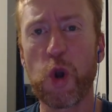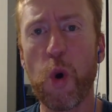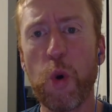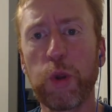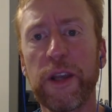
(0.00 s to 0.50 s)

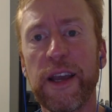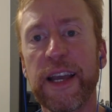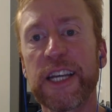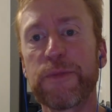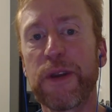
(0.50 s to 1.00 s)
gold
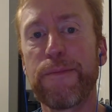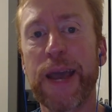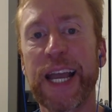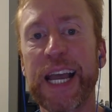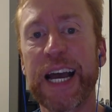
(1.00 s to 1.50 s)
has been
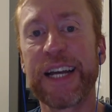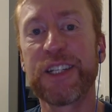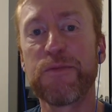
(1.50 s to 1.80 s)
mankind's